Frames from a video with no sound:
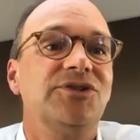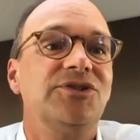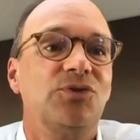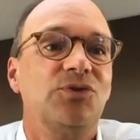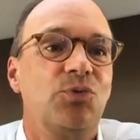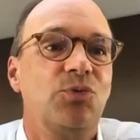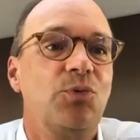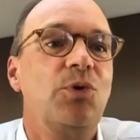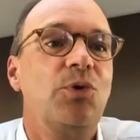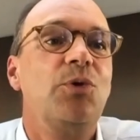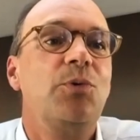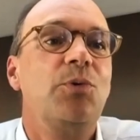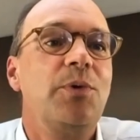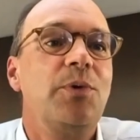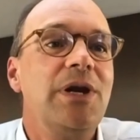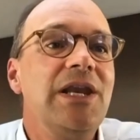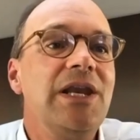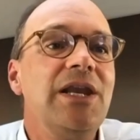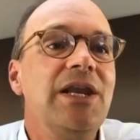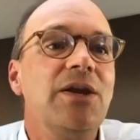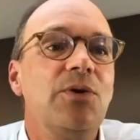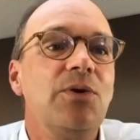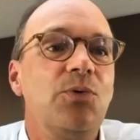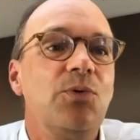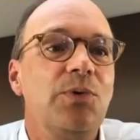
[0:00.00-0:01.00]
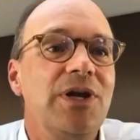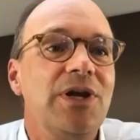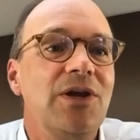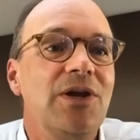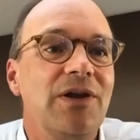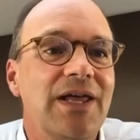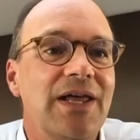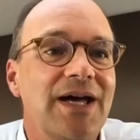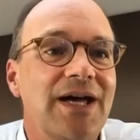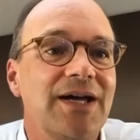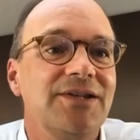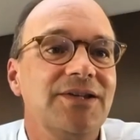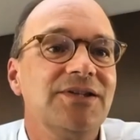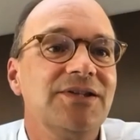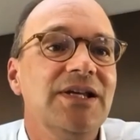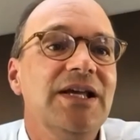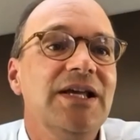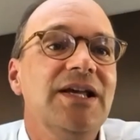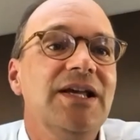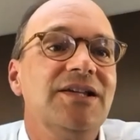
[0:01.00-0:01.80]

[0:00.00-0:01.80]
So we really realize